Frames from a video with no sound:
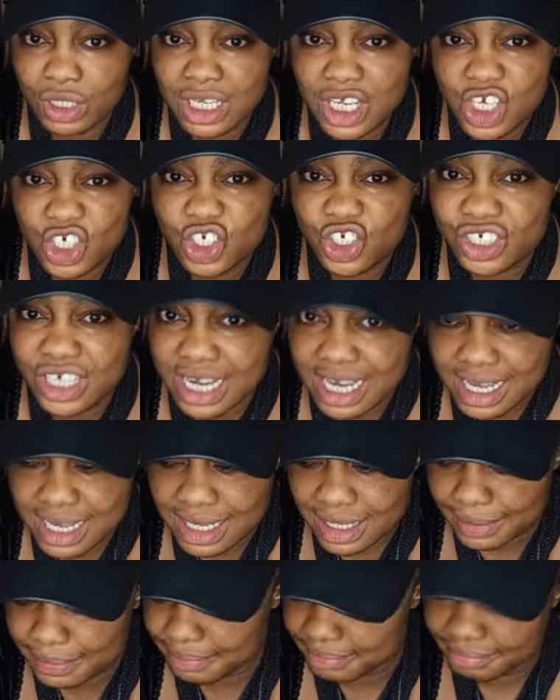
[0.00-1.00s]
each
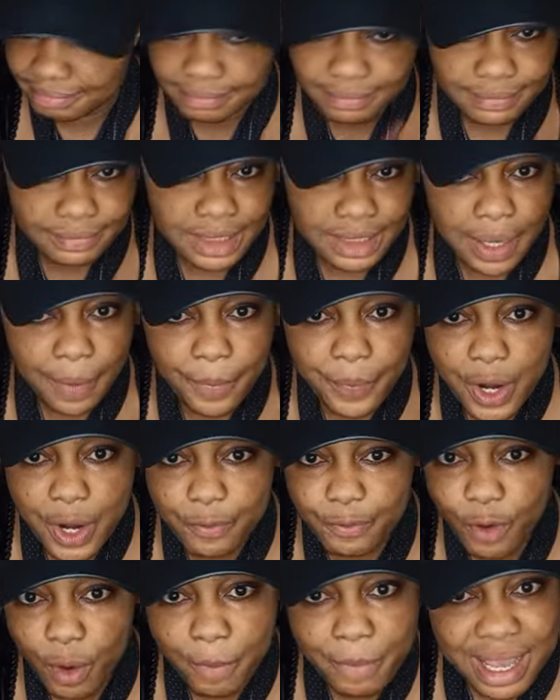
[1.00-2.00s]
day, pray
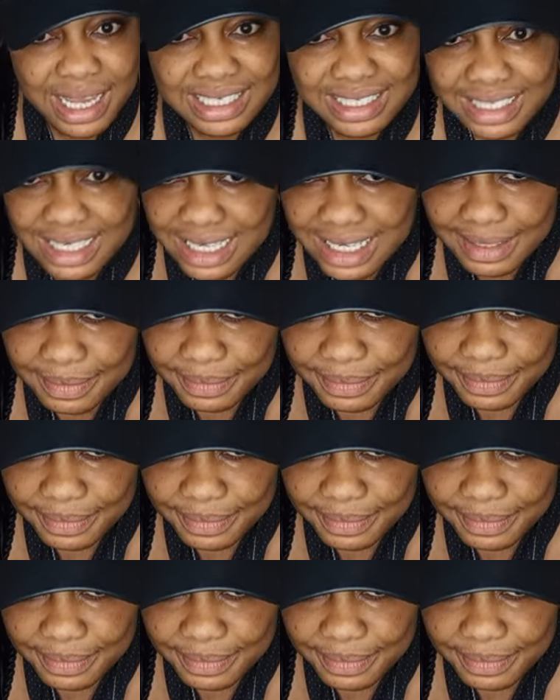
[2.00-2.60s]
for mercy,